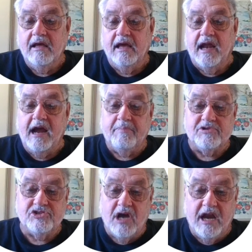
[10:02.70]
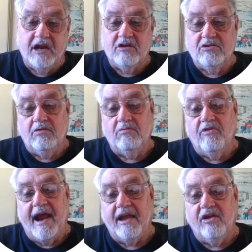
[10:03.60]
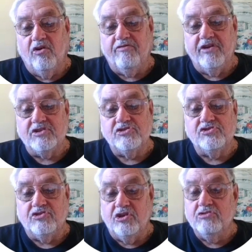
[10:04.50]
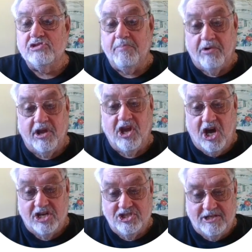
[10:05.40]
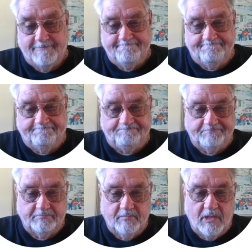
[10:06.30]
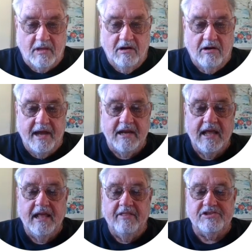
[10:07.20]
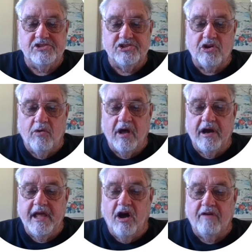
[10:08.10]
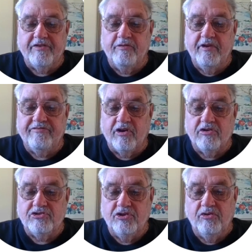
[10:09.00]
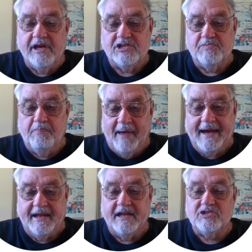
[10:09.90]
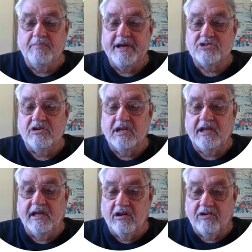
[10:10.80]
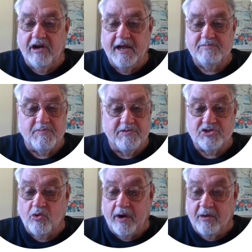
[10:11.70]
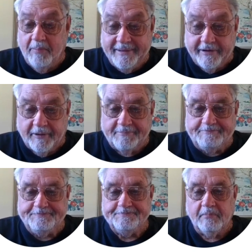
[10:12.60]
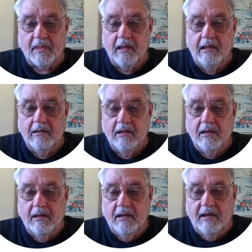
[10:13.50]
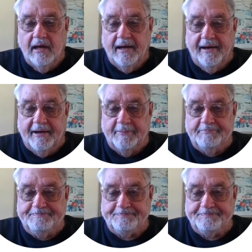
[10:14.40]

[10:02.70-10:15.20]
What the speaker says: and hypersonic drag coefficients are usually pretty constant. All right, this is a quantity often referred to as beta. It's measured in kilograms per square meter. Um,